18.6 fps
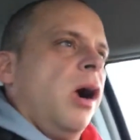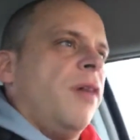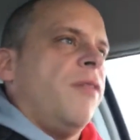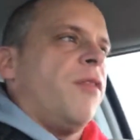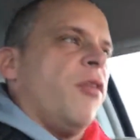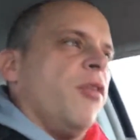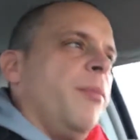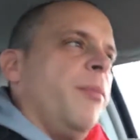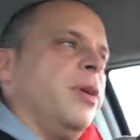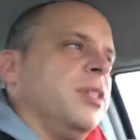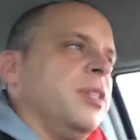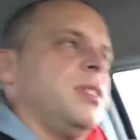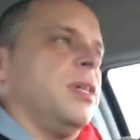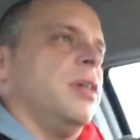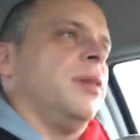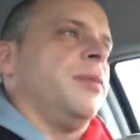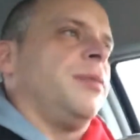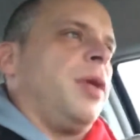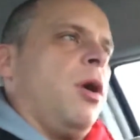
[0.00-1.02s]
for the bills
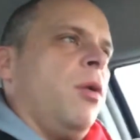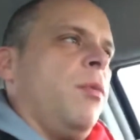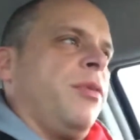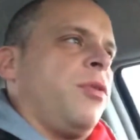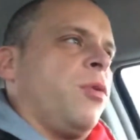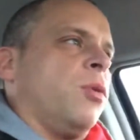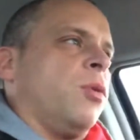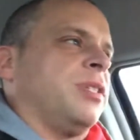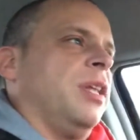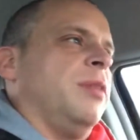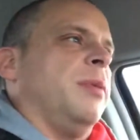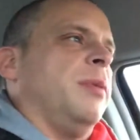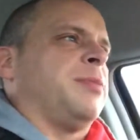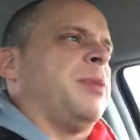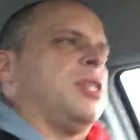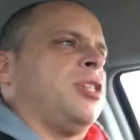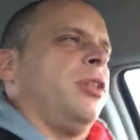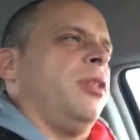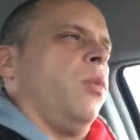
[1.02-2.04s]
to, towards the end,
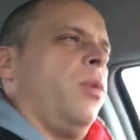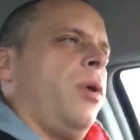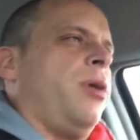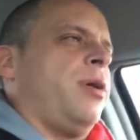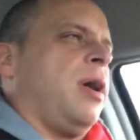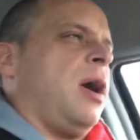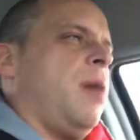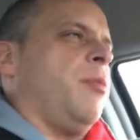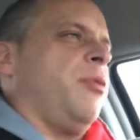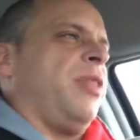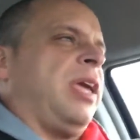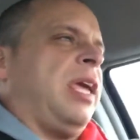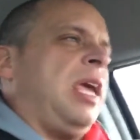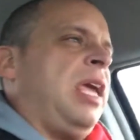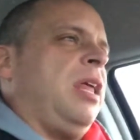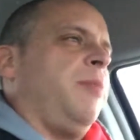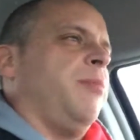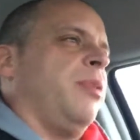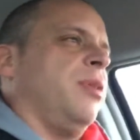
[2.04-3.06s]
especially in the wintertime when the
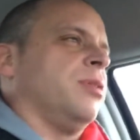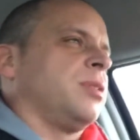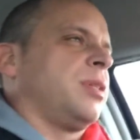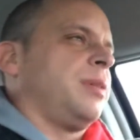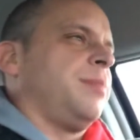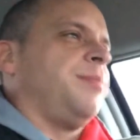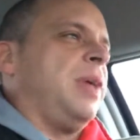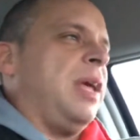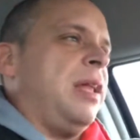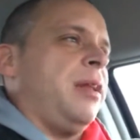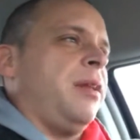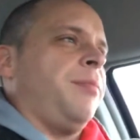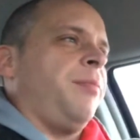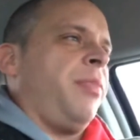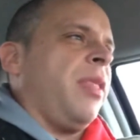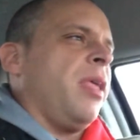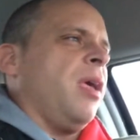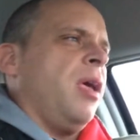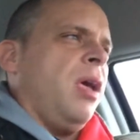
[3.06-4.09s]
heating bill's hitting,
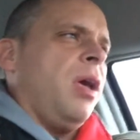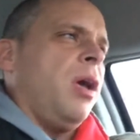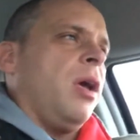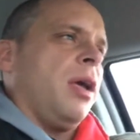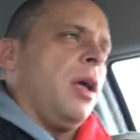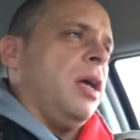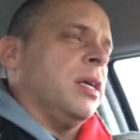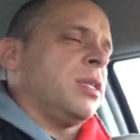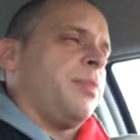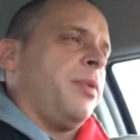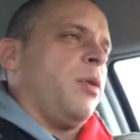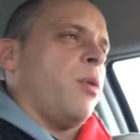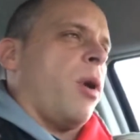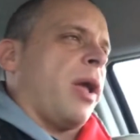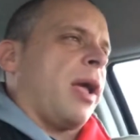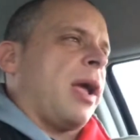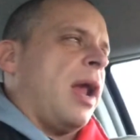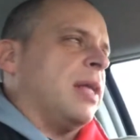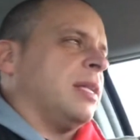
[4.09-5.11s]
us to be
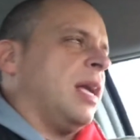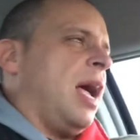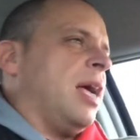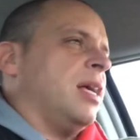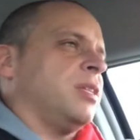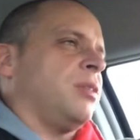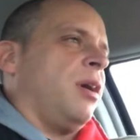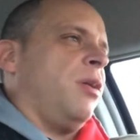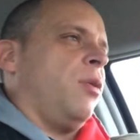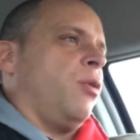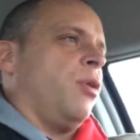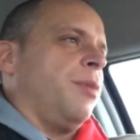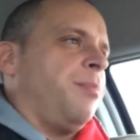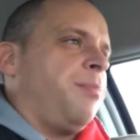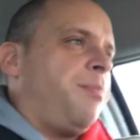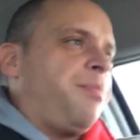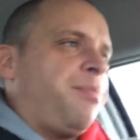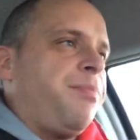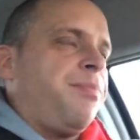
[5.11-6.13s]
running kind of tight. So I don't want
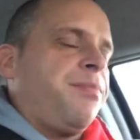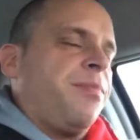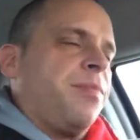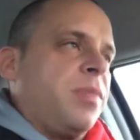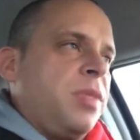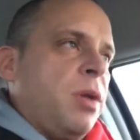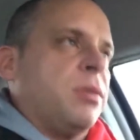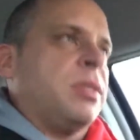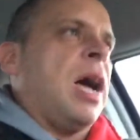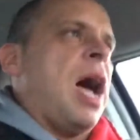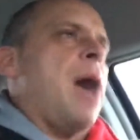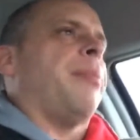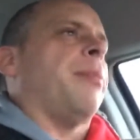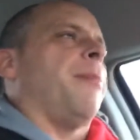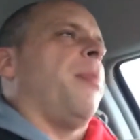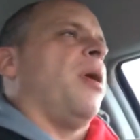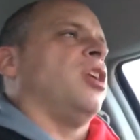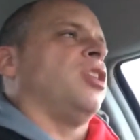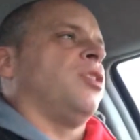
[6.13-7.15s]
to, tie up a
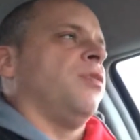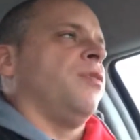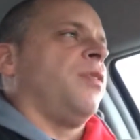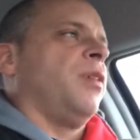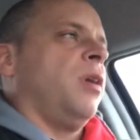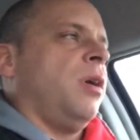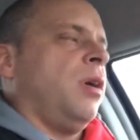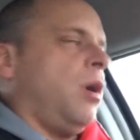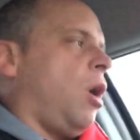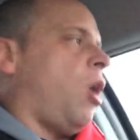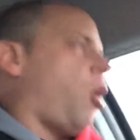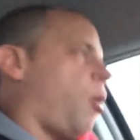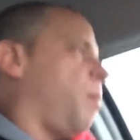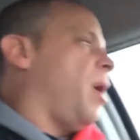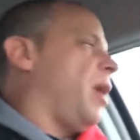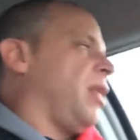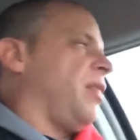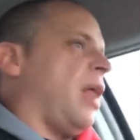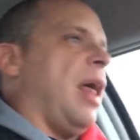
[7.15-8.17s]
bunch of our
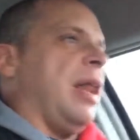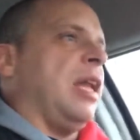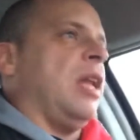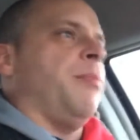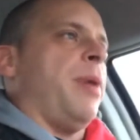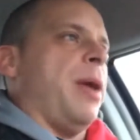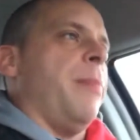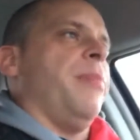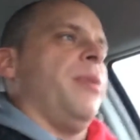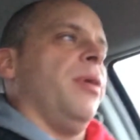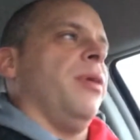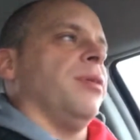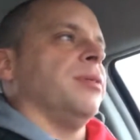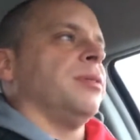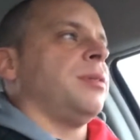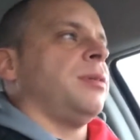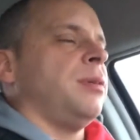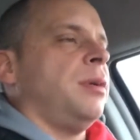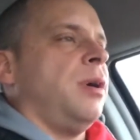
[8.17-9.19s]
money that I need to pay
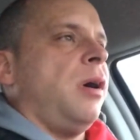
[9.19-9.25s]
bills.